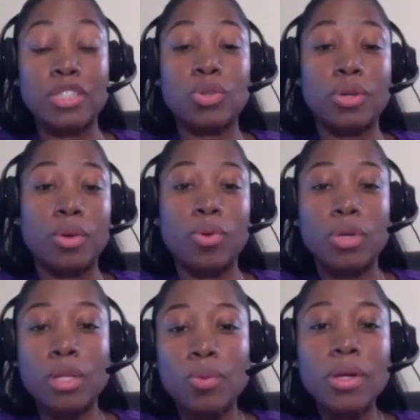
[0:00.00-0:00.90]
or
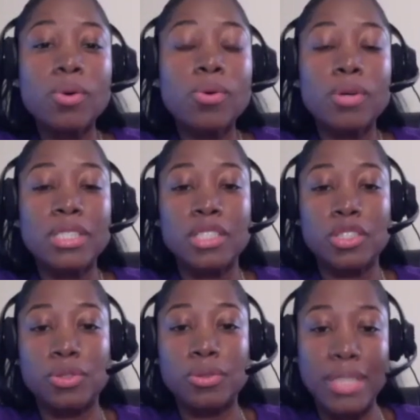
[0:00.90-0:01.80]
what course did
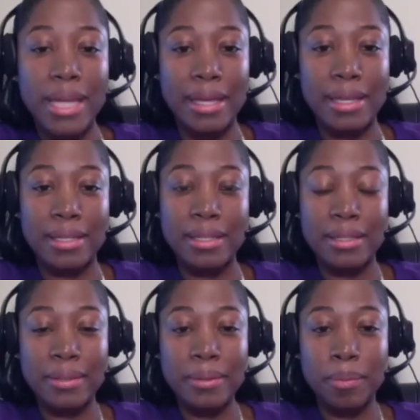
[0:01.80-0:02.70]
you take
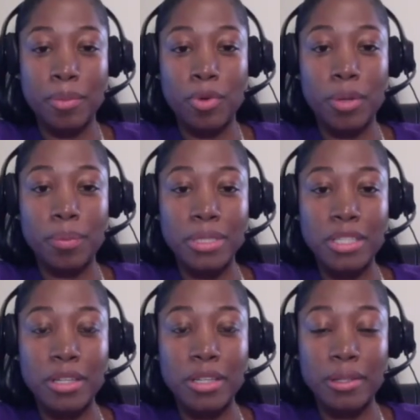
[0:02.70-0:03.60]
more in
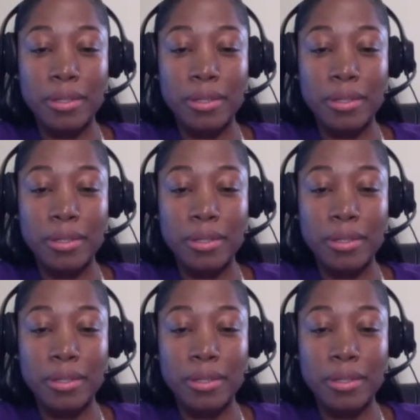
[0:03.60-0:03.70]
particular?